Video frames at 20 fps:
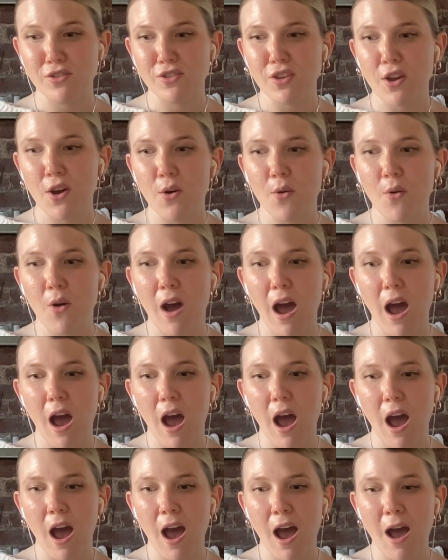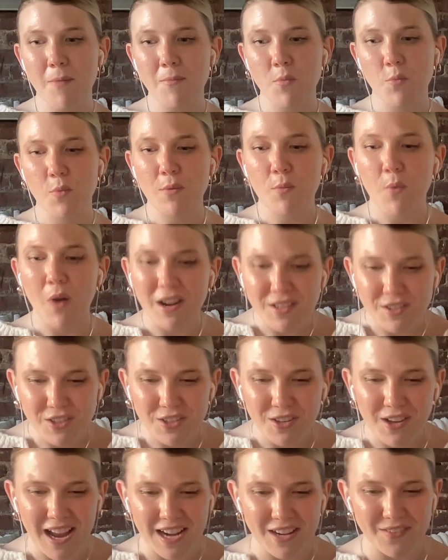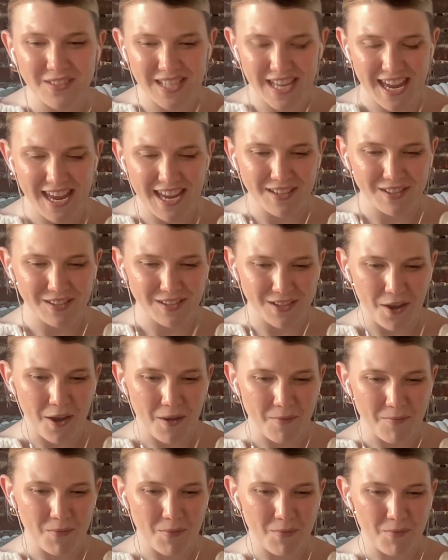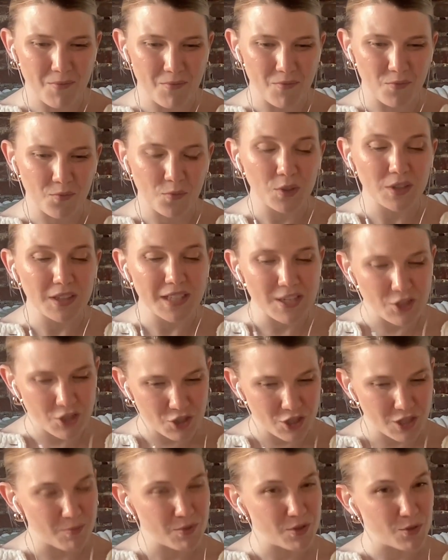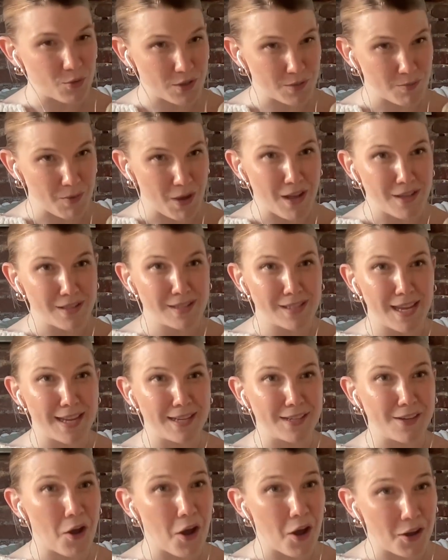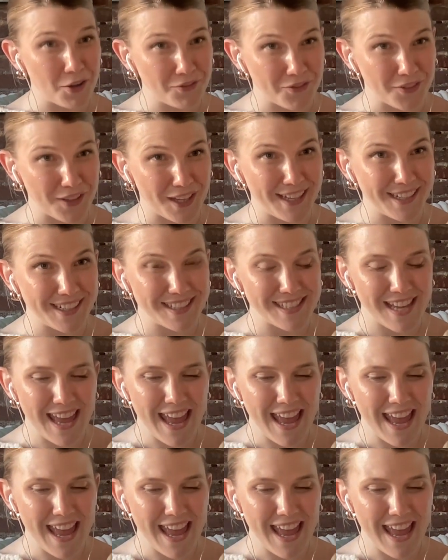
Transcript: So we wanted to kind of take some relationship sore spots and conflict,